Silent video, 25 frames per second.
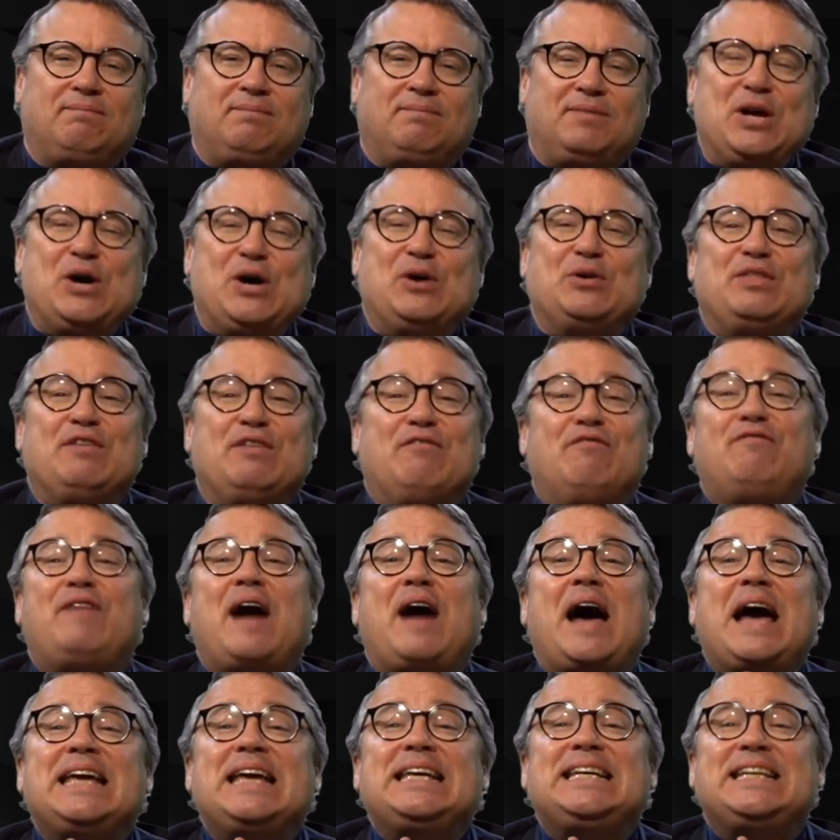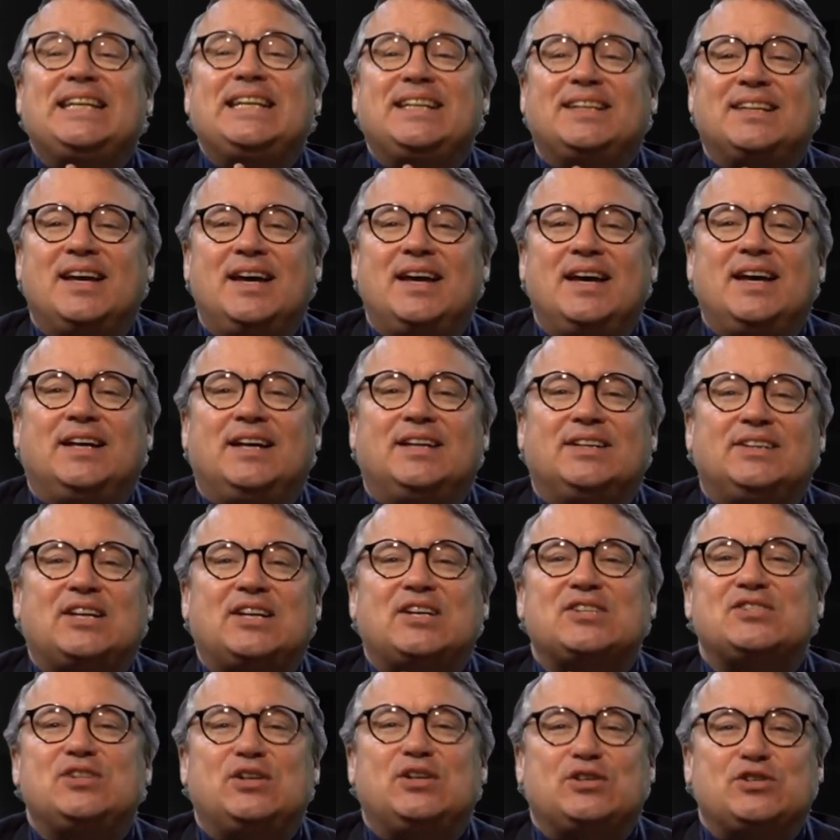No, the Viking
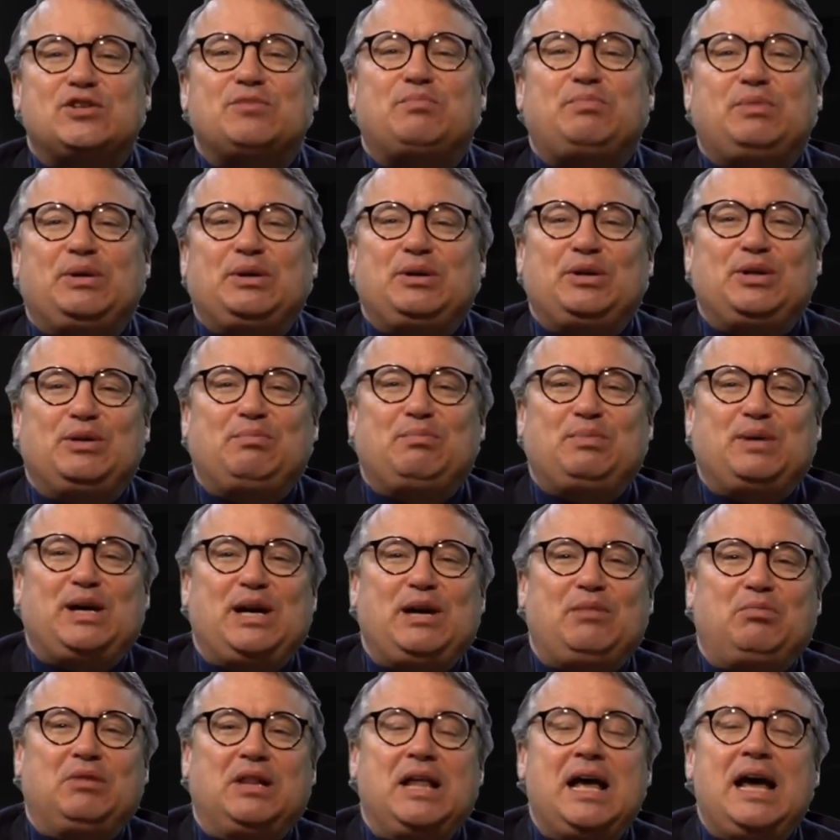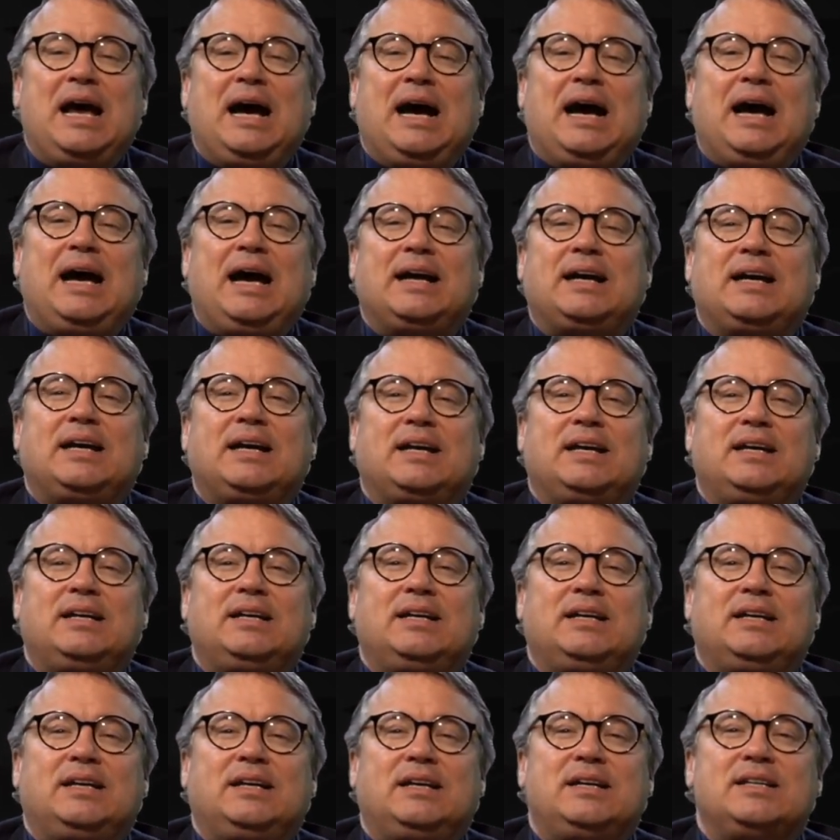does not appear in the Bible. Hagar
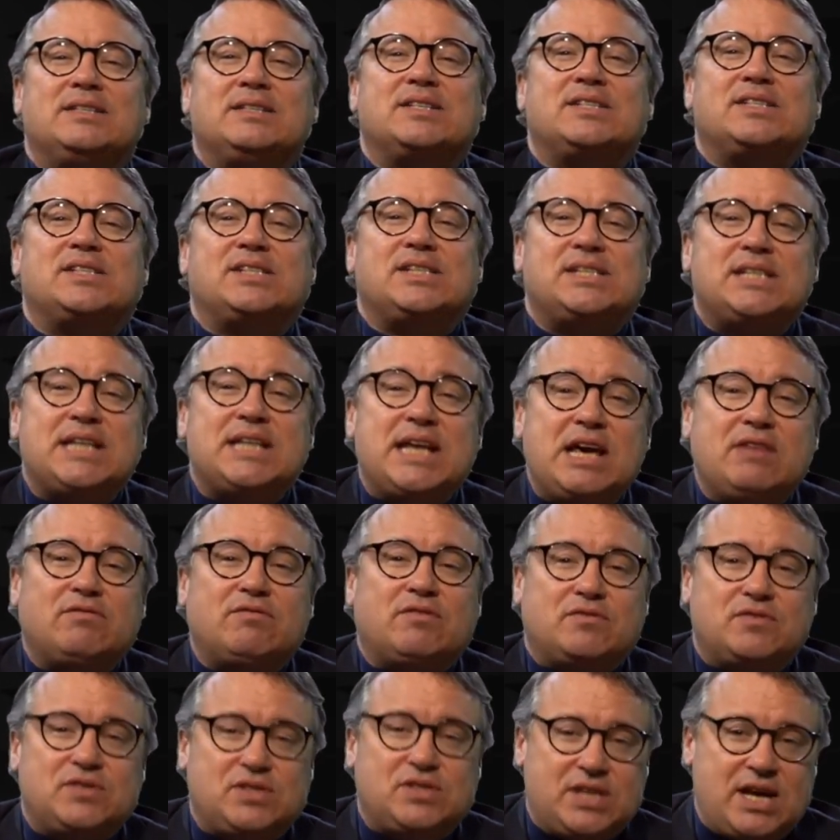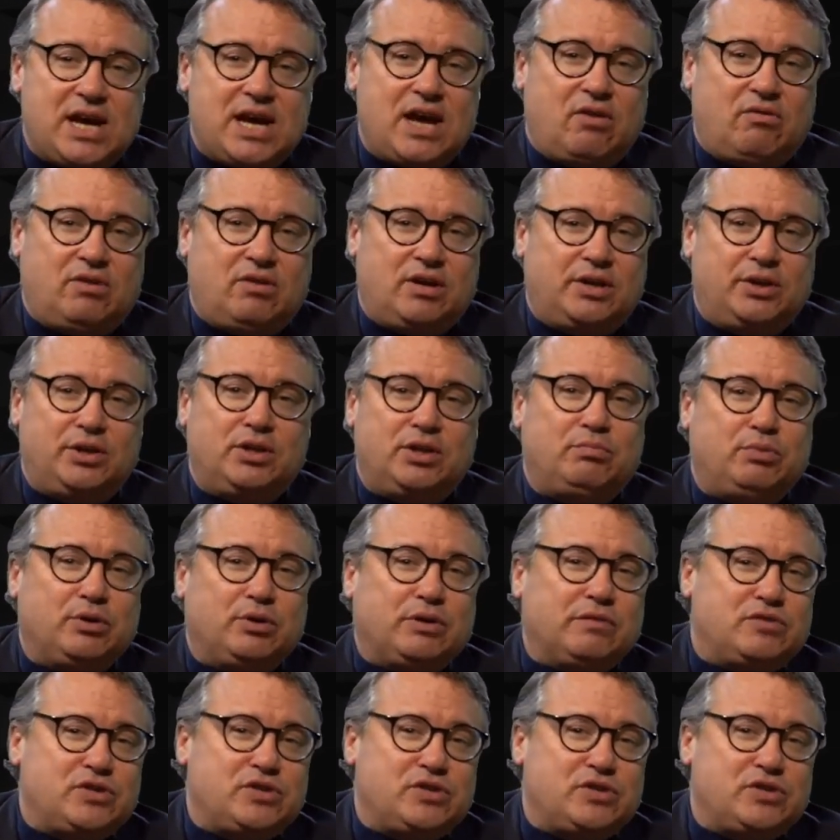is a slave of Sarah in the book of